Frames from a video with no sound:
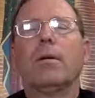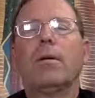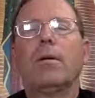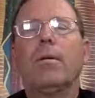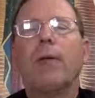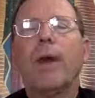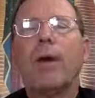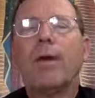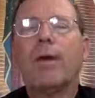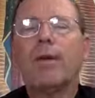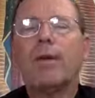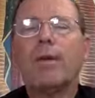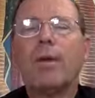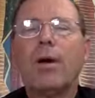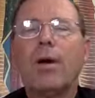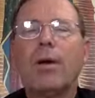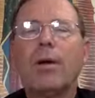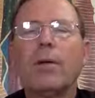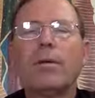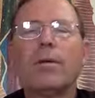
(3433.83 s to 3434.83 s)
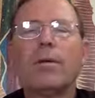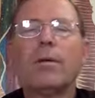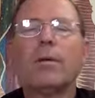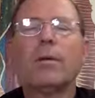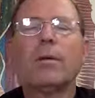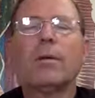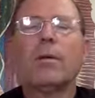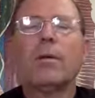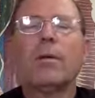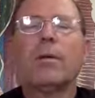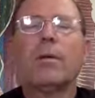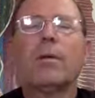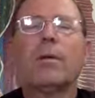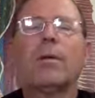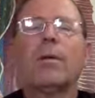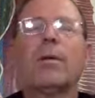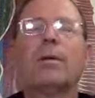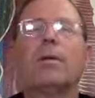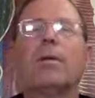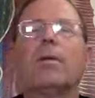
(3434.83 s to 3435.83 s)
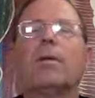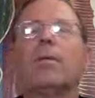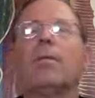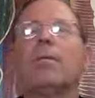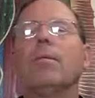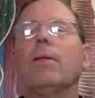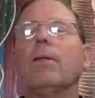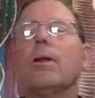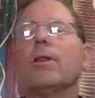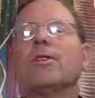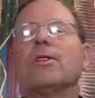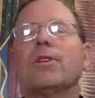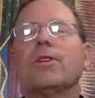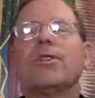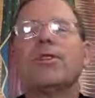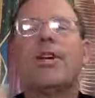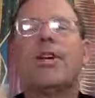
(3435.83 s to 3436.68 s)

her mother-in-law was a